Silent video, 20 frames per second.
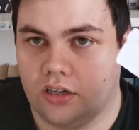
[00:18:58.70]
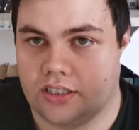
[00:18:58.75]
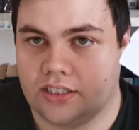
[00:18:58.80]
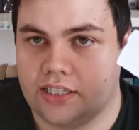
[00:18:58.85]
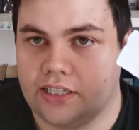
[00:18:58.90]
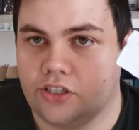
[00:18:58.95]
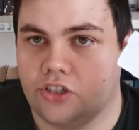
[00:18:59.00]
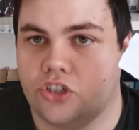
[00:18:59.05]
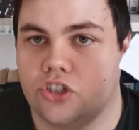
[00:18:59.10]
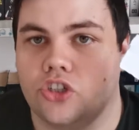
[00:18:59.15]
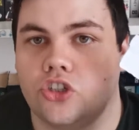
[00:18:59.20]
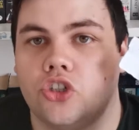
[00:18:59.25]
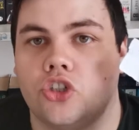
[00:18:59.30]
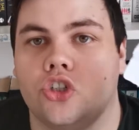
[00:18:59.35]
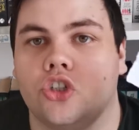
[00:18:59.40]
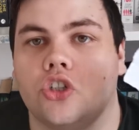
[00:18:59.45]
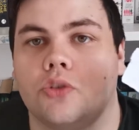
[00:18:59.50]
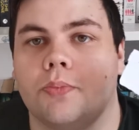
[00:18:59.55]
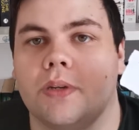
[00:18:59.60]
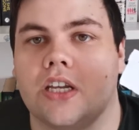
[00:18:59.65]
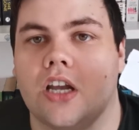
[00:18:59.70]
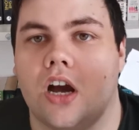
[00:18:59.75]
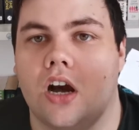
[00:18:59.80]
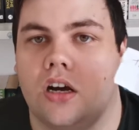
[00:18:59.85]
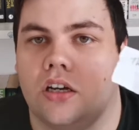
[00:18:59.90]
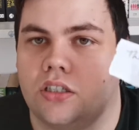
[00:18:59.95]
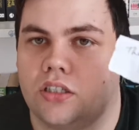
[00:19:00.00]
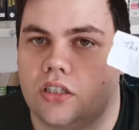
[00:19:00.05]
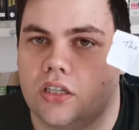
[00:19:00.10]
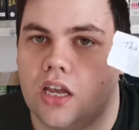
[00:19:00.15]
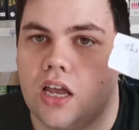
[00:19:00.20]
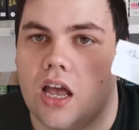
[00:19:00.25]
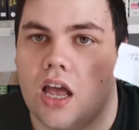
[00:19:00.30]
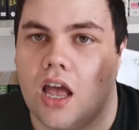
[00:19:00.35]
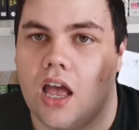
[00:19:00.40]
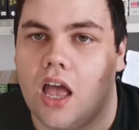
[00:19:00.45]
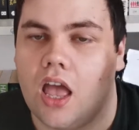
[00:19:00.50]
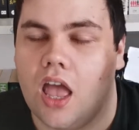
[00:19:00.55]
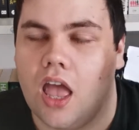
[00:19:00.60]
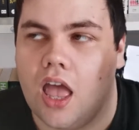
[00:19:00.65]
The Hostage just because
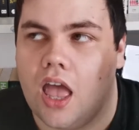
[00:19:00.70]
